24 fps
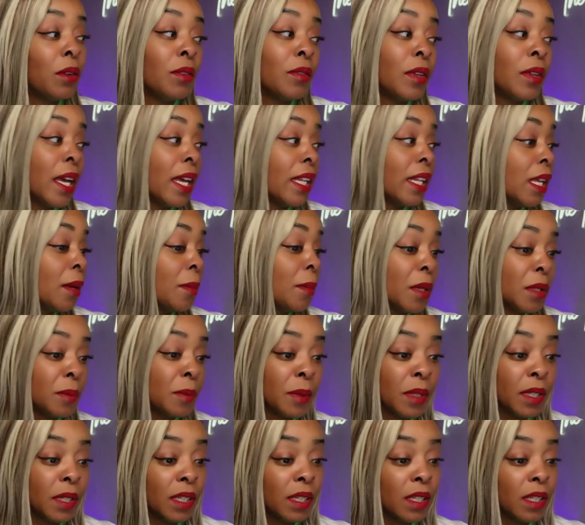had that much
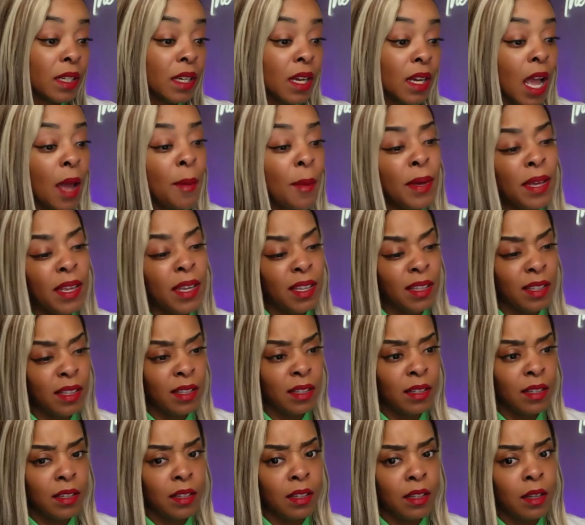money. I mean,
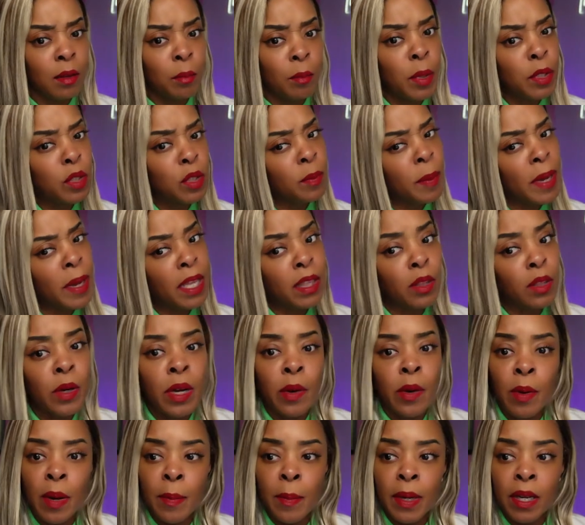but you paying three
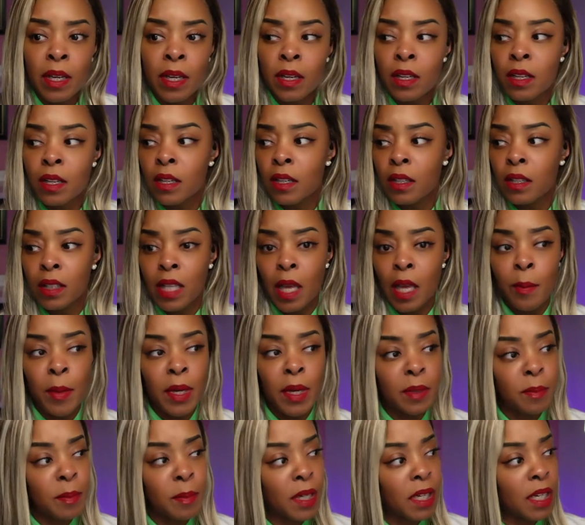women that
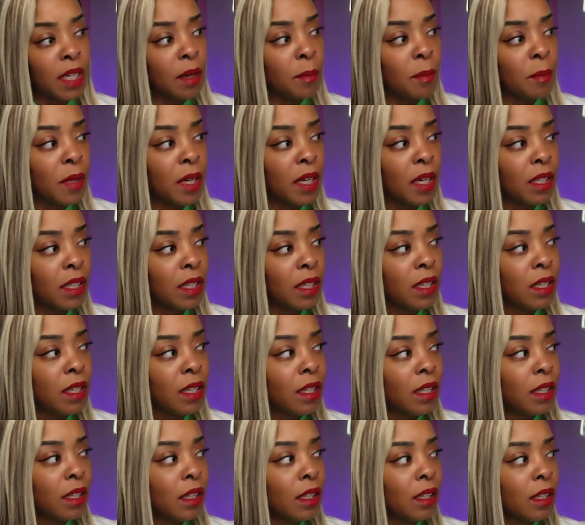much money a month.
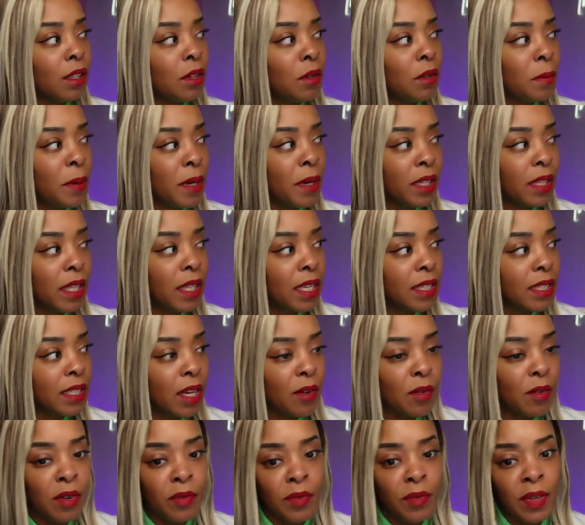You pay that's seven
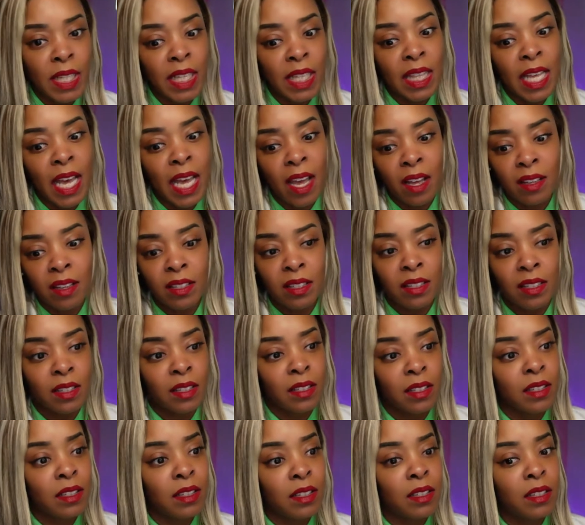hundred fifty thousand
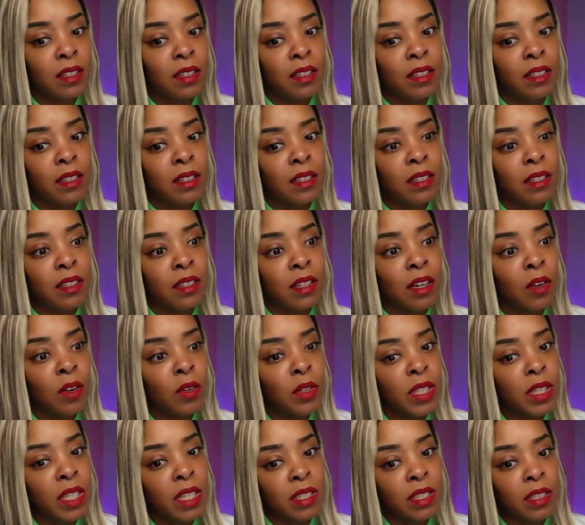on
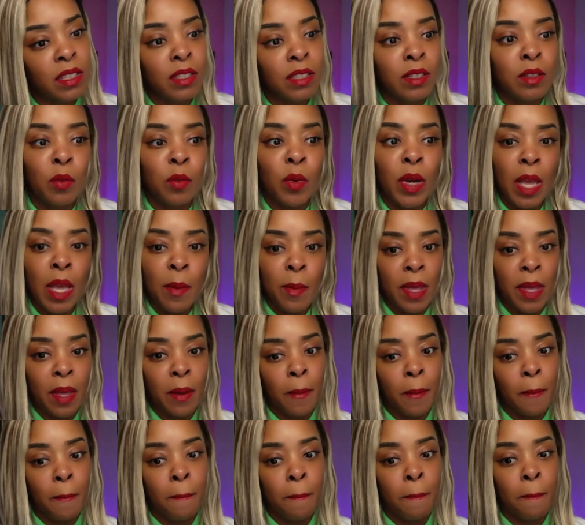just your women.
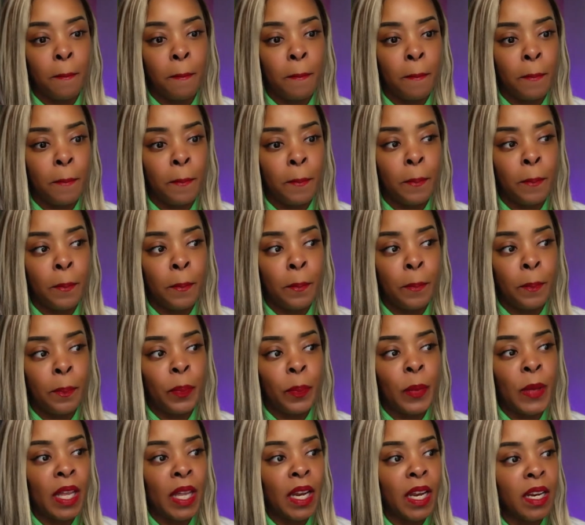
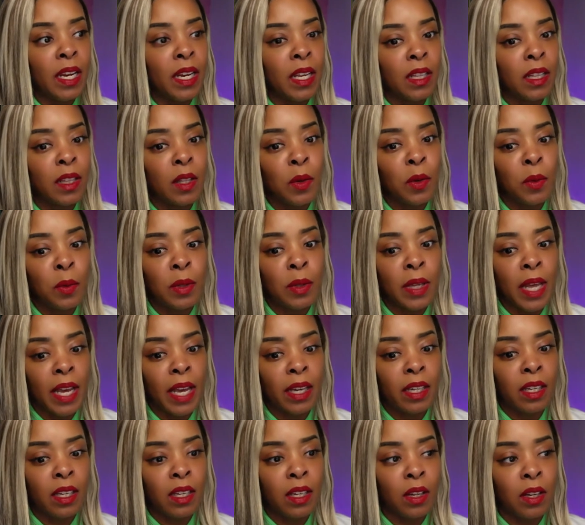That ain't including
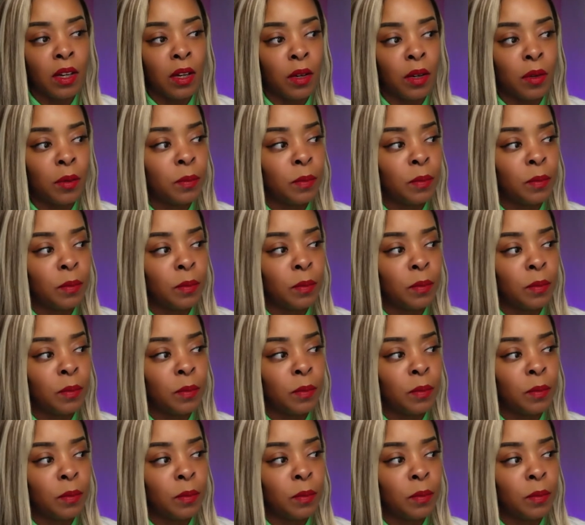like you know